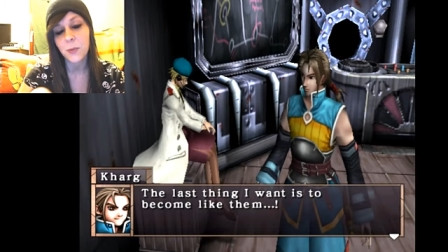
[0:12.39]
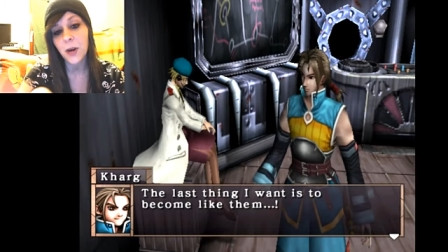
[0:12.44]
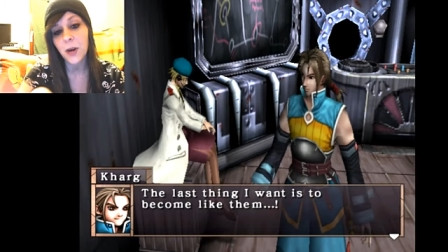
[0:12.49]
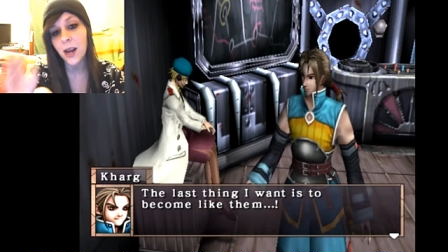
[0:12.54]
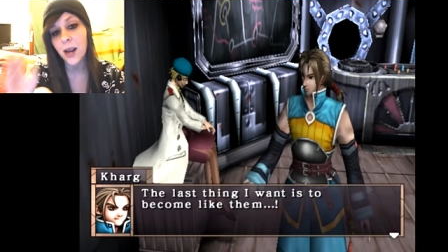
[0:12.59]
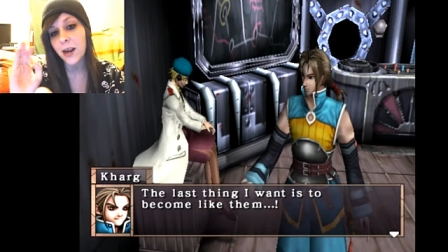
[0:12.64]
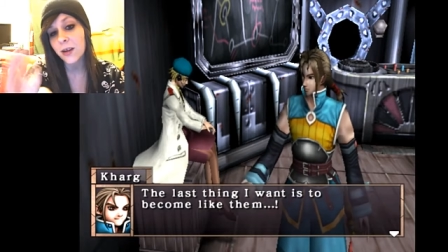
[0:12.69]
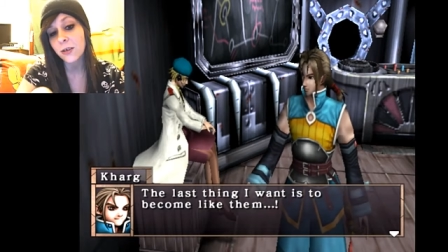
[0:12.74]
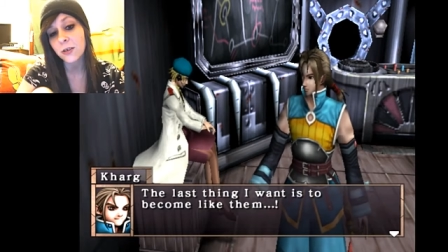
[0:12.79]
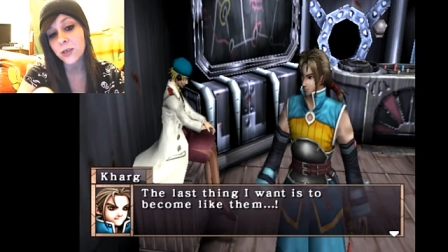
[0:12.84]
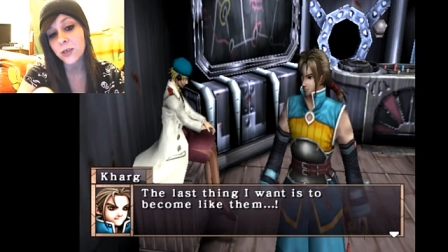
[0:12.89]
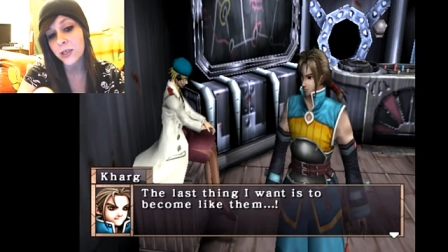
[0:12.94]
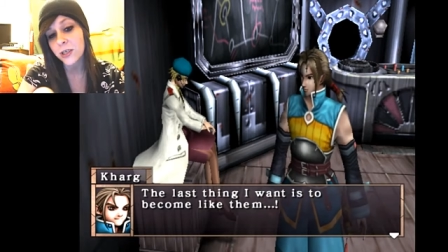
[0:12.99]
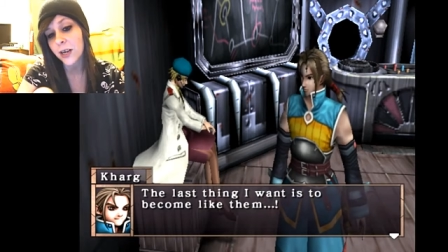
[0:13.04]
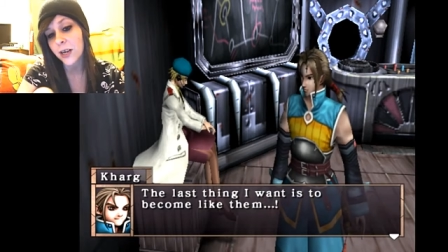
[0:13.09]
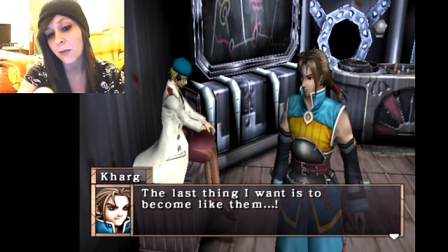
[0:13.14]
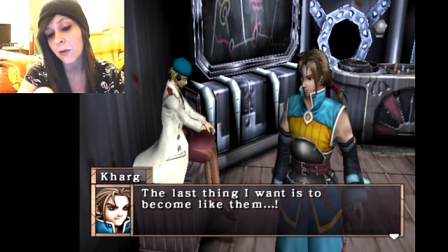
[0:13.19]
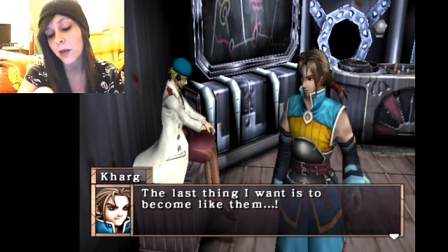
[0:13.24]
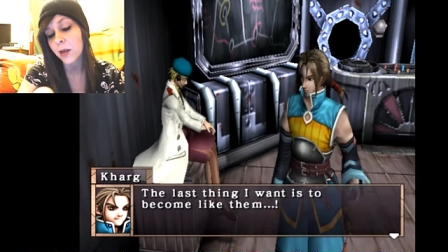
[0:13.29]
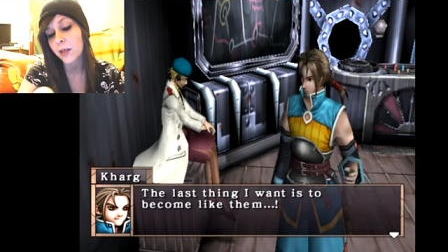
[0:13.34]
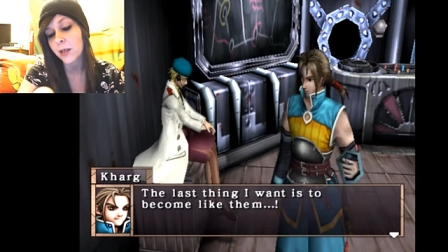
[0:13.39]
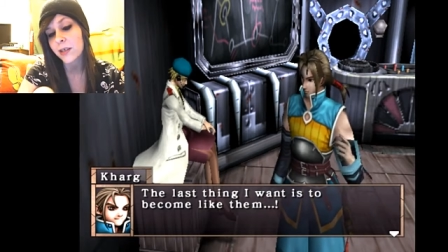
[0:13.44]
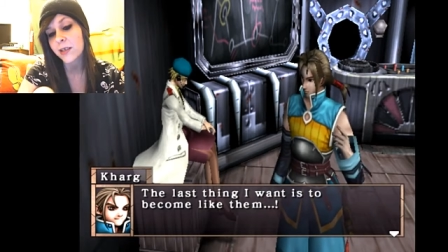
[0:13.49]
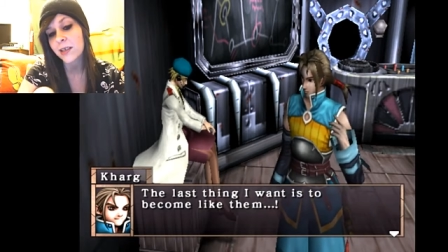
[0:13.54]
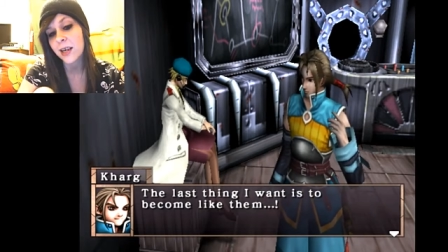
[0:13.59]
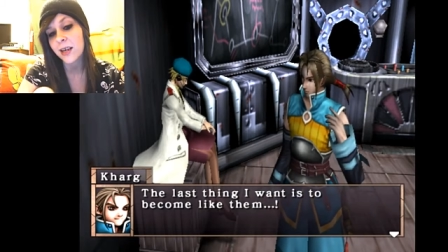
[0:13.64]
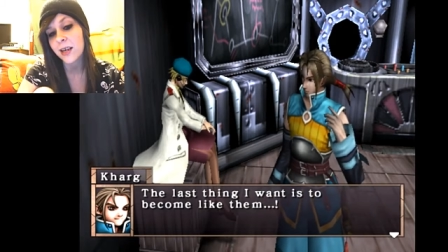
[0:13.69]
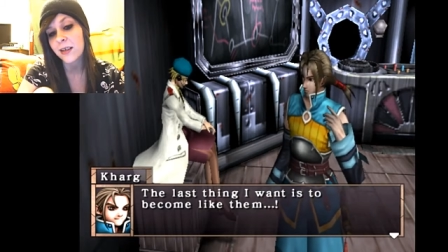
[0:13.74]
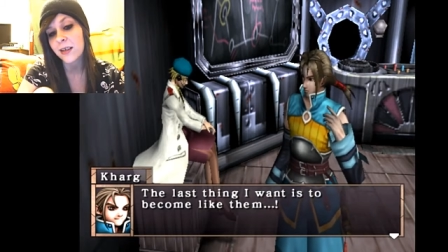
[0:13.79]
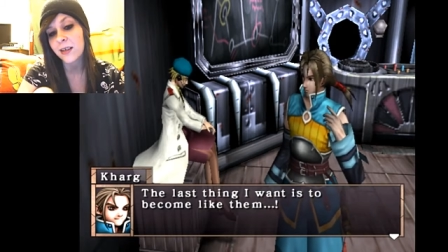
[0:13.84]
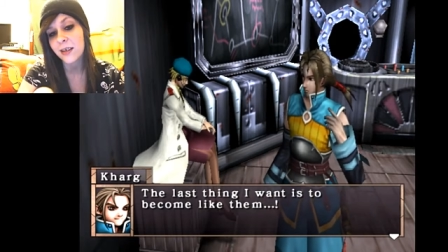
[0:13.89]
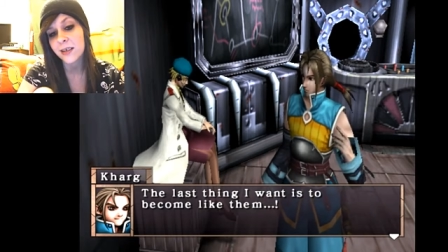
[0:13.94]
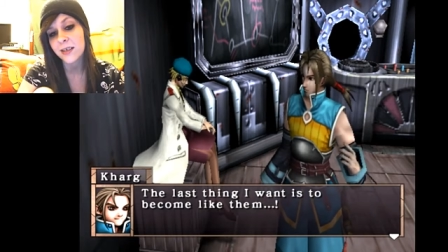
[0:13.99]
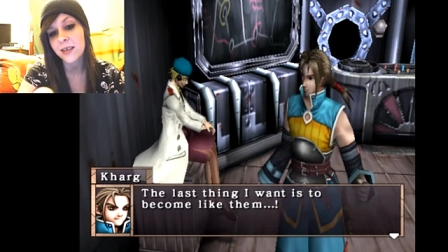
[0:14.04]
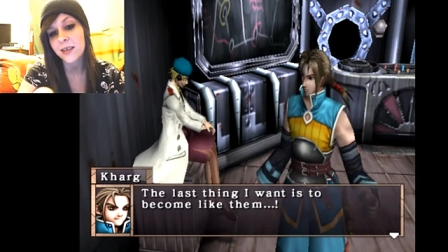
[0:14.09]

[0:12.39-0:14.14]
But I understand why it's saying this,